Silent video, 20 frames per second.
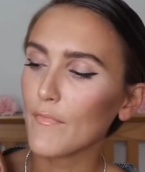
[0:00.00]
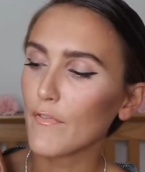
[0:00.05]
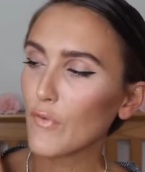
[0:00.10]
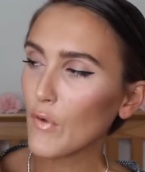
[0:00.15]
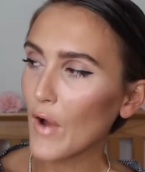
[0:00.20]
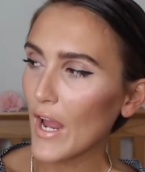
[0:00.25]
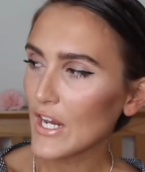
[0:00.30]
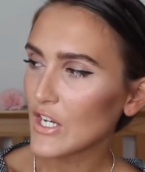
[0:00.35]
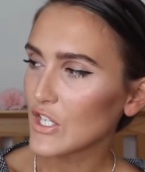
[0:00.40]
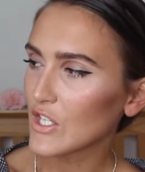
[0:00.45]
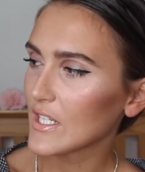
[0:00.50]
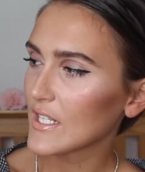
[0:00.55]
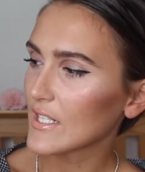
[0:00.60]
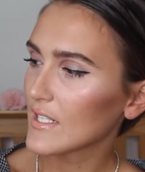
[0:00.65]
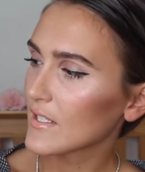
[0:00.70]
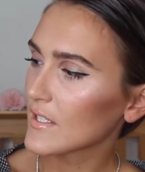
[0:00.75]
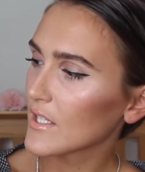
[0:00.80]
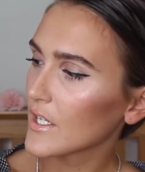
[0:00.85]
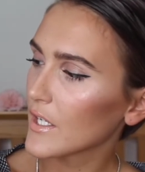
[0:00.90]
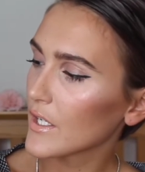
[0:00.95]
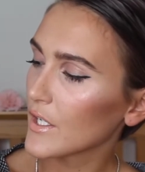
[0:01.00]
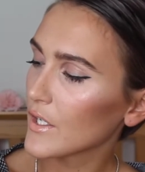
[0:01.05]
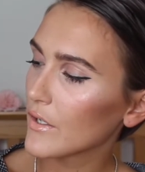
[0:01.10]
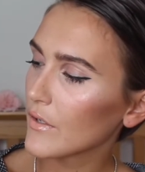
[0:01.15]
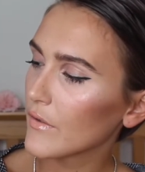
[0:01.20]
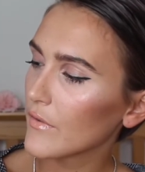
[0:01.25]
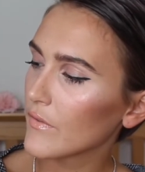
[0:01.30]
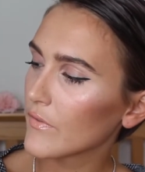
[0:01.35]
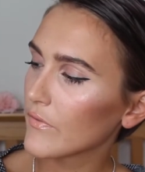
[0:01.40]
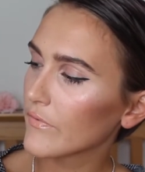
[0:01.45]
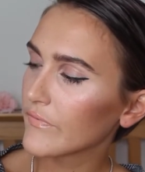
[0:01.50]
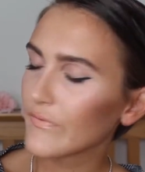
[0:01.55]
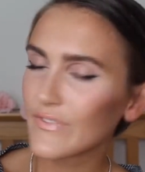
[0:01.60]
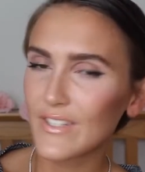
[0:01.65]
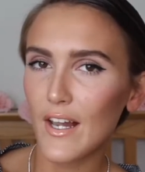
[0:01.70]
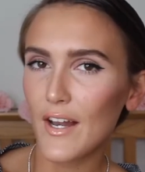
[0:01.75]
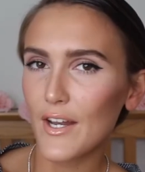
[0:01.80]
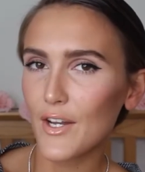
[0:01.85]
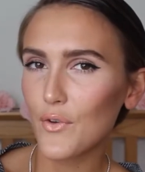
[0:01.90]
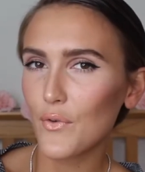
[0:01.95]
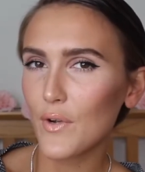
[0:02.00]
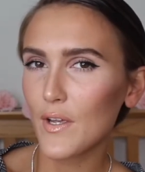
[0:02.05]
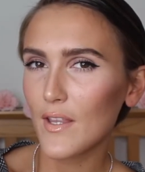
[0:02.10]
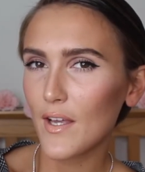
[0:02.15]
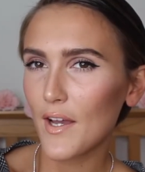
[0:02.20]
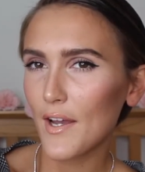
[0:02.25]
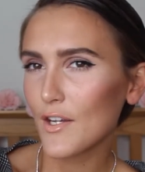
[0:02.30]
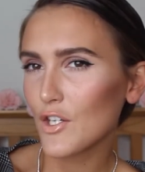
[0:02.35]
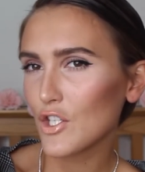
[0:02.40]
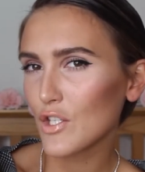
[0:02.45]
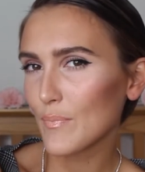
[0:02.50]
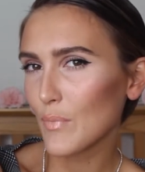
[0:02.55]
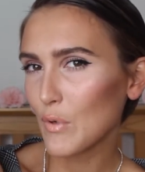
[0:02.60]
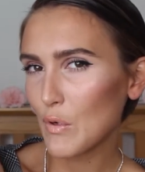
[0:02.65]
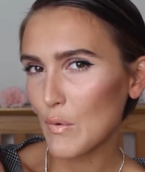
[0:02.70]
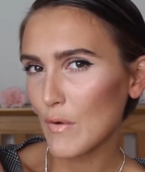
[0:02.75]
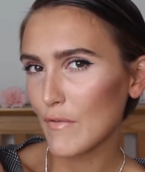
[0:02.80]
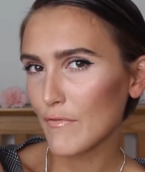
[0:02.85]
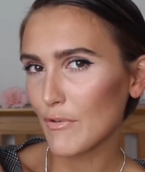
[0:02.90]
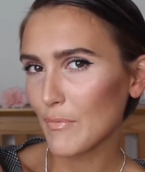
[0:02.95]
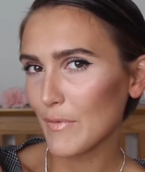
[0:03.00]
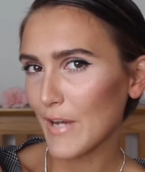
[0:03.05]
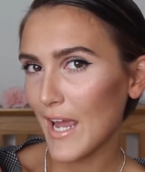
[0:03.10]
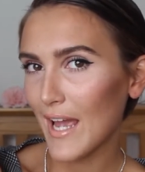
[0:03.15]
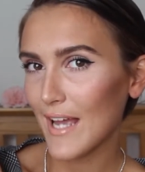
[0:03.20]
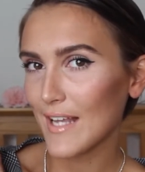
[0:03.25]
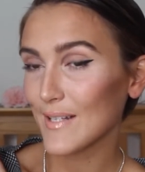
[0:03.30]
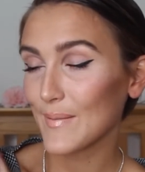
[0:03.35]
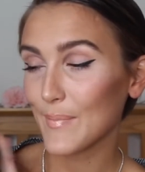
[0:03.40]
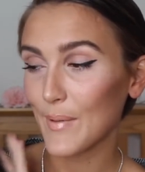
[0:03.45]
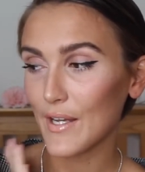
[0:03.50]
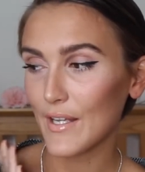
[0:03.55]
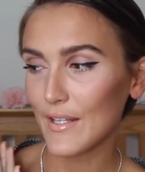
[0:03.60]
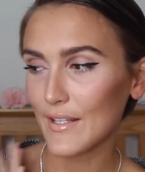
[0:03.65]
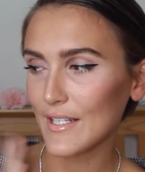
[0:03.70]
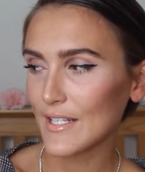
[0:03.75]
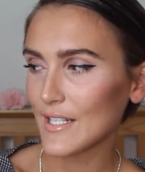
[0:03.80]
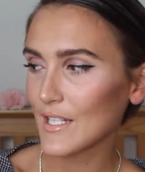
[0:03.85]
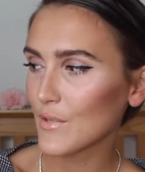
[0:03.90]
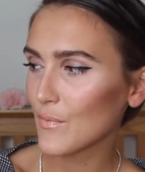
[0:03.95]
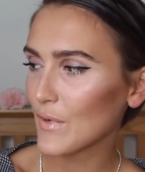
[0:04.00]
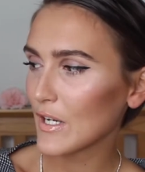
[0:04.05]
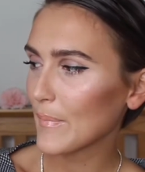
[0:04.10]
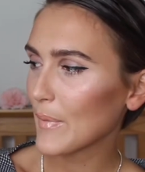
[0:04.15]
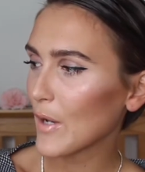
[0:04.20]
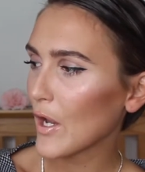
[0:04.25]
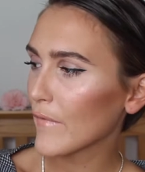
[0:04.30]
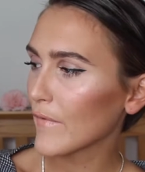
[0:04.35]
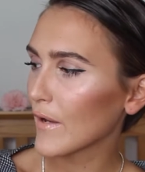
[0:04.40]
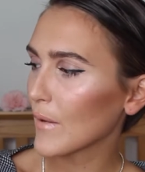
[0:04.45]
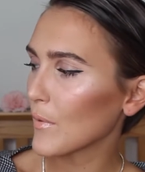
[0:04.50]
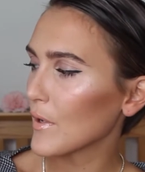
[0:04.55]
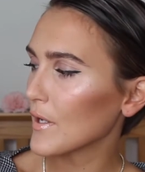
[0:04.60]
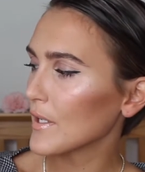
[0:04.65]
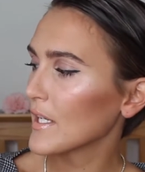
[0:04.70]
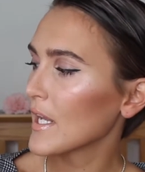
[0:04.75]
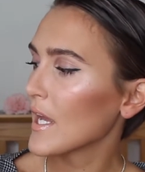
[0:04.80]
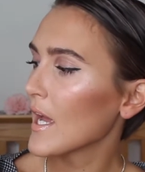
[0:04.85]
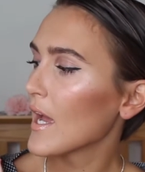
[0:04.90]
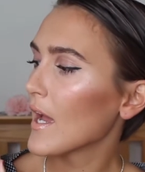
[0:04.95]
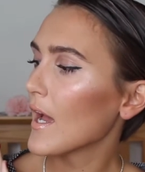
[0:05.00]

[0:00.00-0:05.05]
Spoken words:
for ages. So slightly annoying that I just bought one from Guess, but this is a really perfect one.